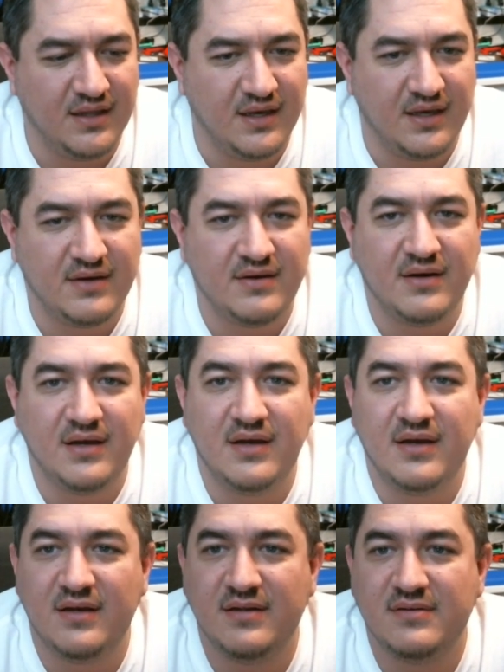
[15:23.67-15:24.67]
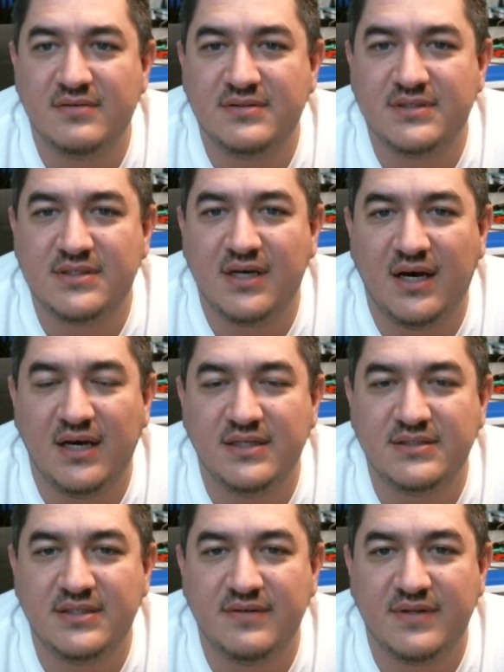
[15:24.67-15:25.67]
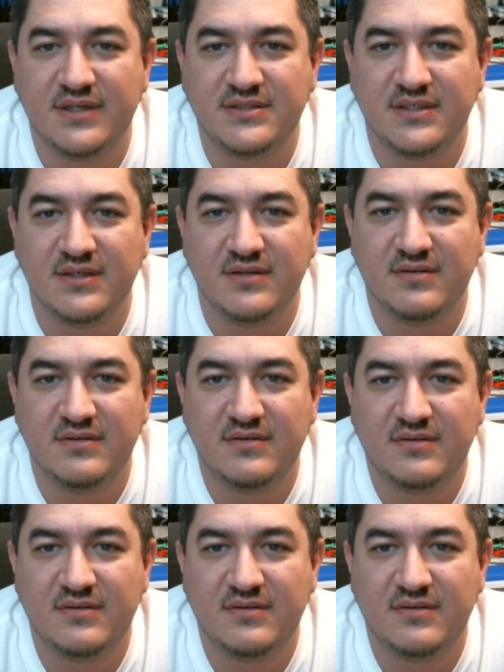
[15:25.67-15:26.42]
link, Scott. See if that's a.